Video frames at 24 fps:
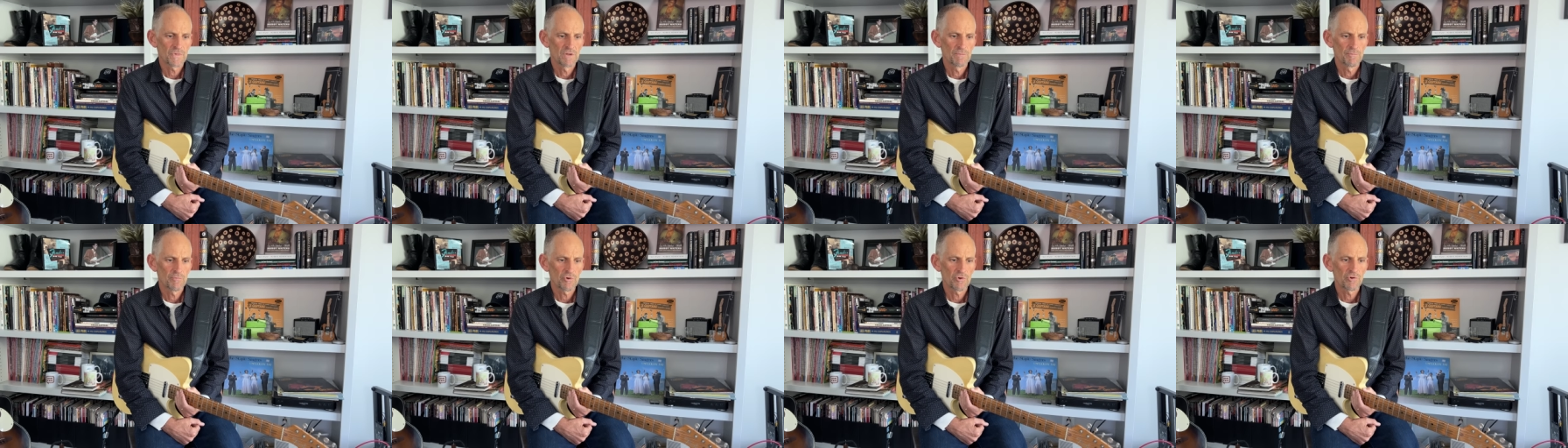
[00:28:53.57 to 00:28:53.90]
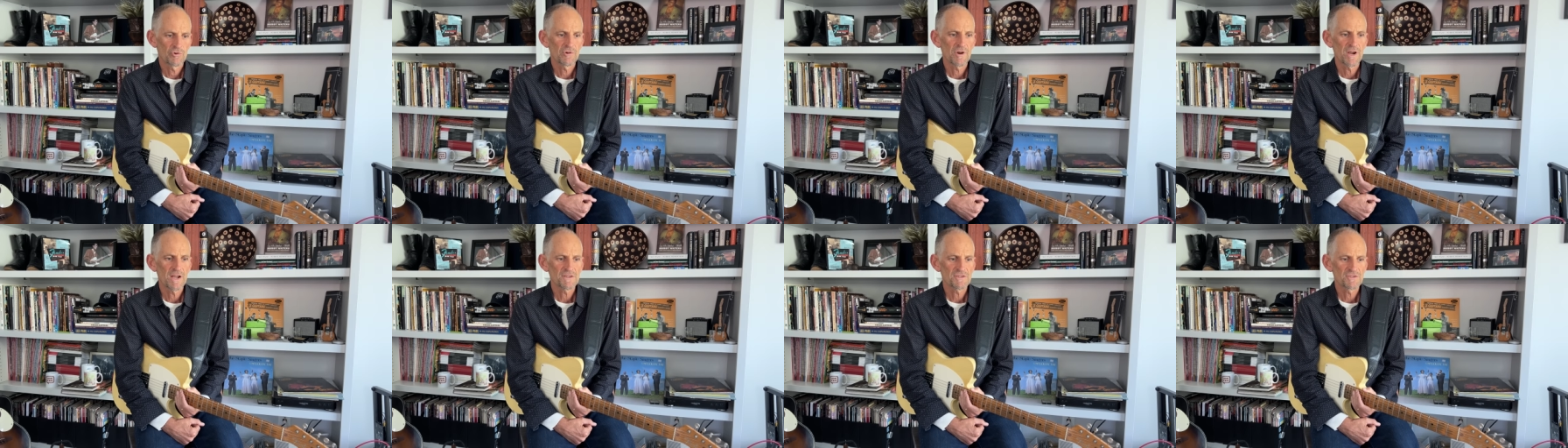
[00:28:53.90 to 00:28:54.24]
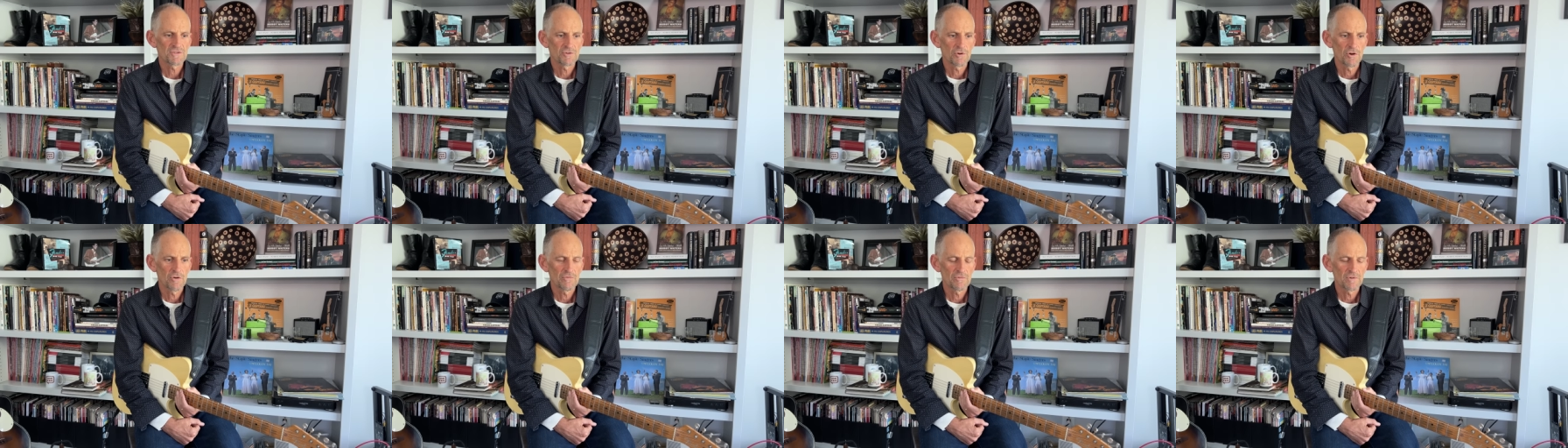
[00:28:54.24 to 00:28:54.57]

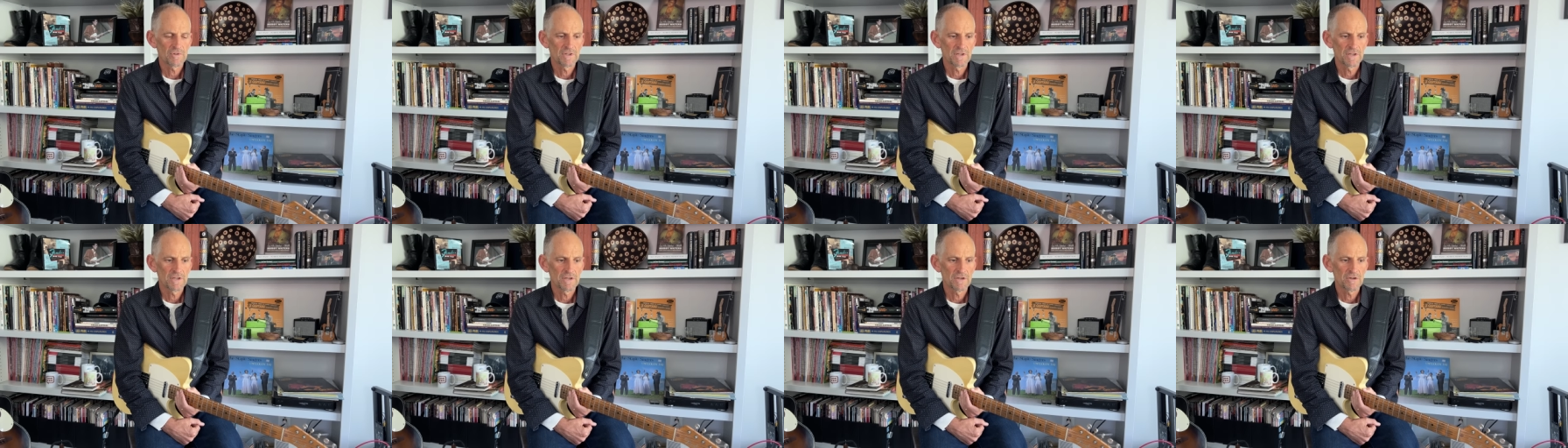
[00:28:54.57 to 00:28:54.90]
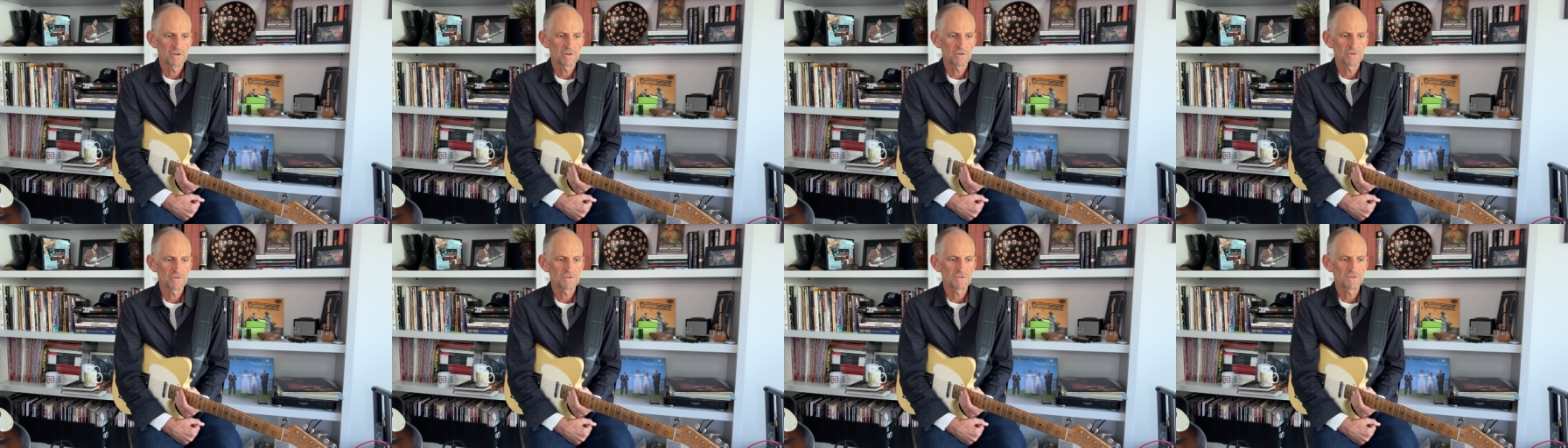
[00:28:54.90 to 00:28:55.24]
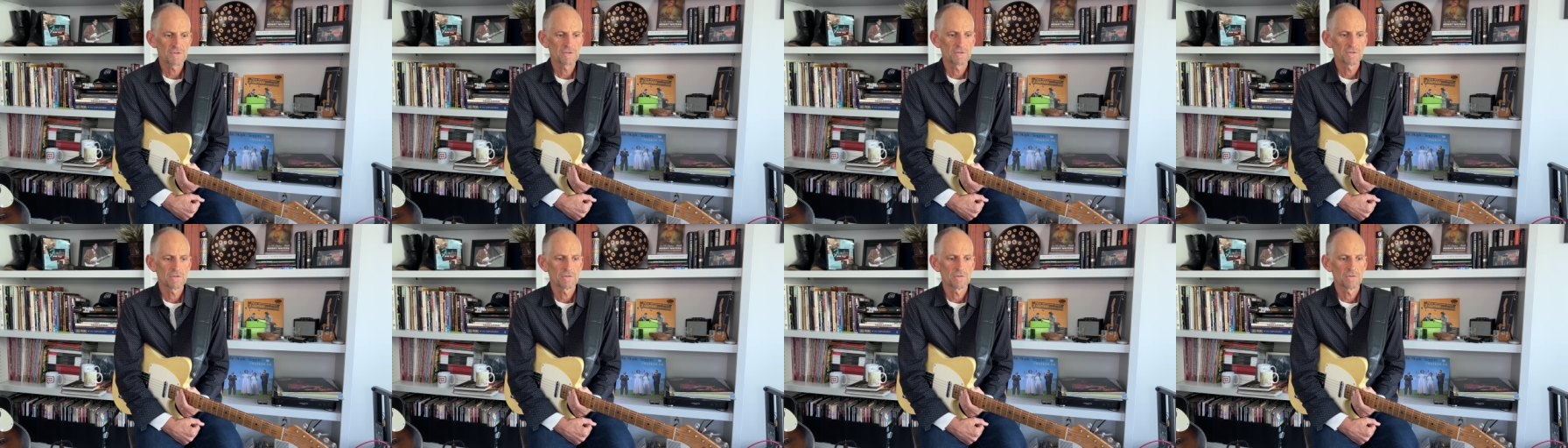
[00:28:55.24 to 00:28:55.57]
progressed over the
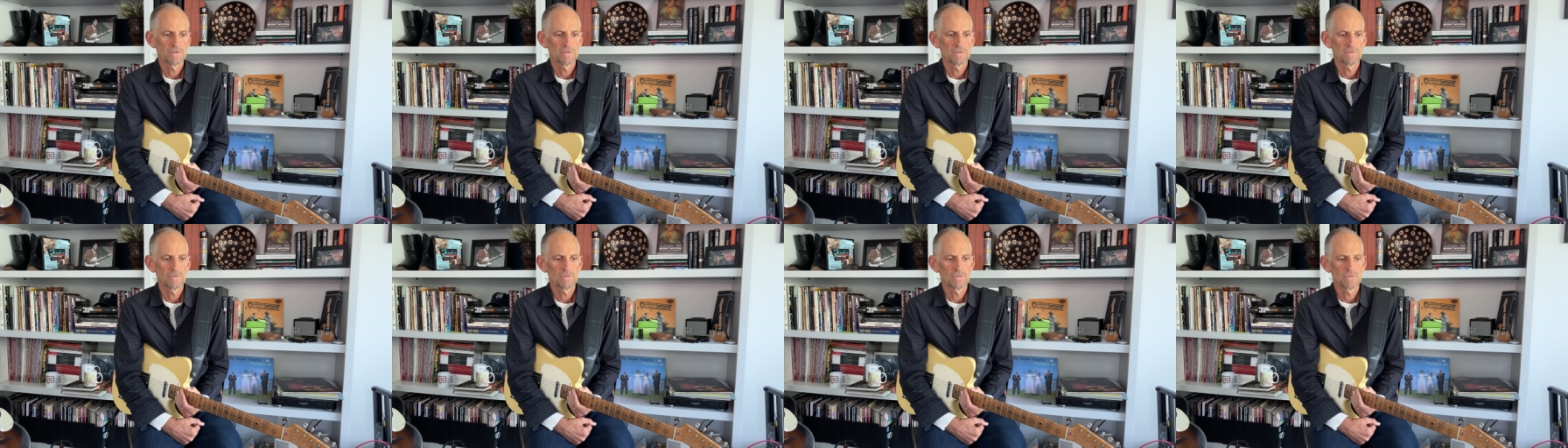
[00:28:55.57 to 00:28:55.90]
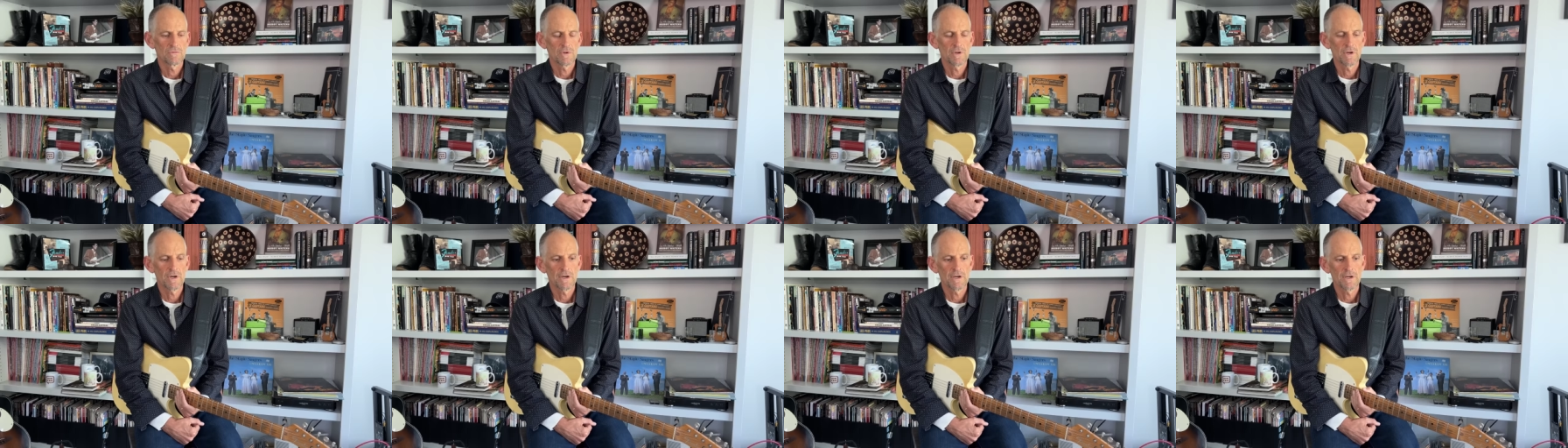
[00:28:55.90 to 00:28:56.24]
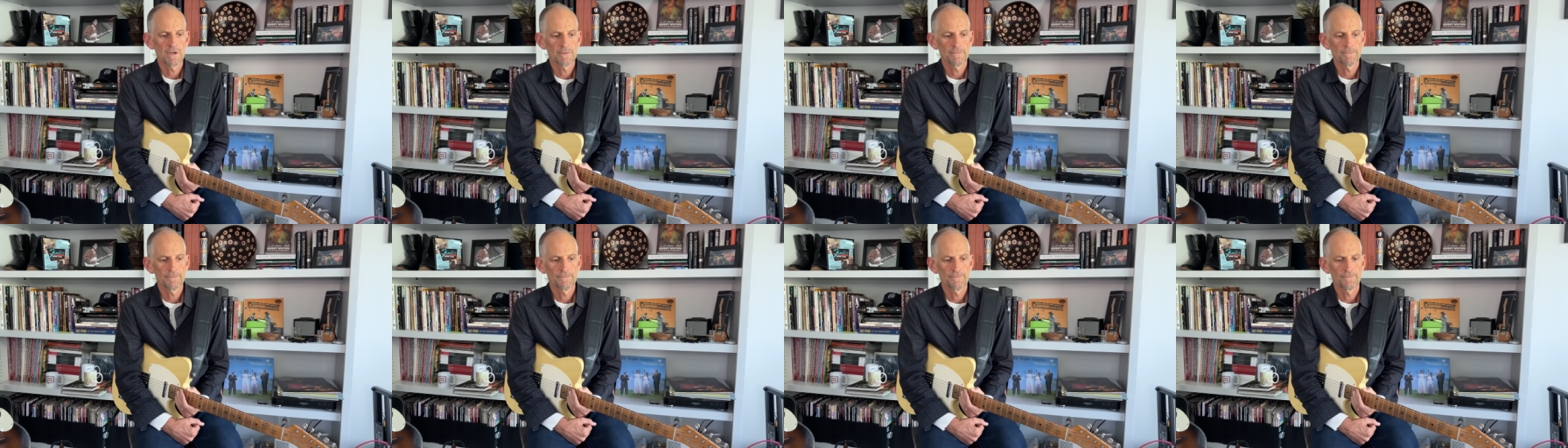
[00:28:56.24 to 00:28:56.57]
years.
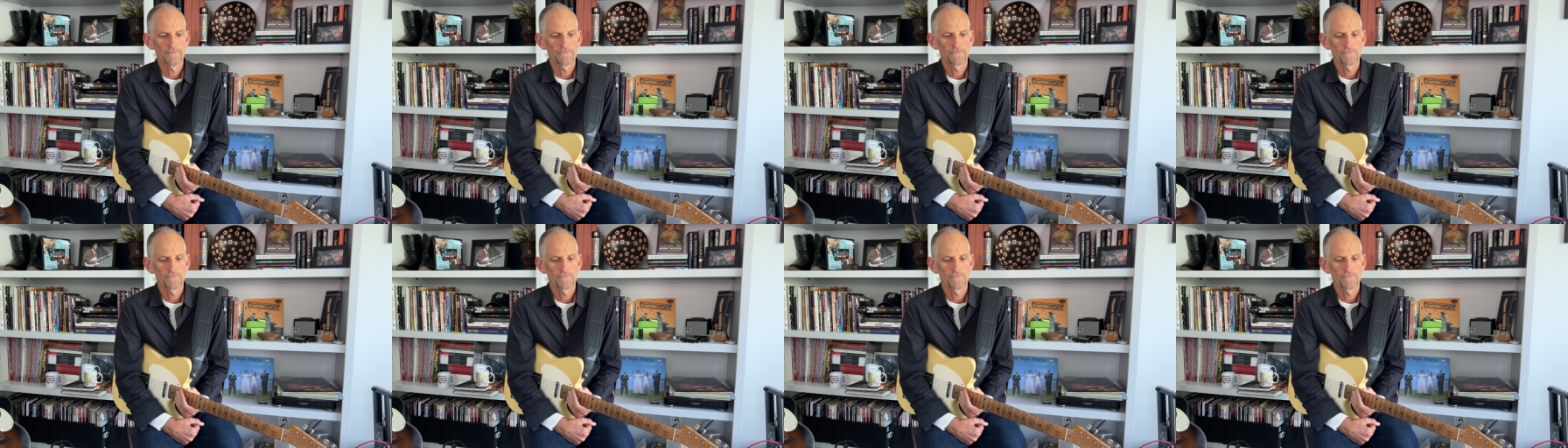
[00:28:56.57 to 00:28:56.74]
Um,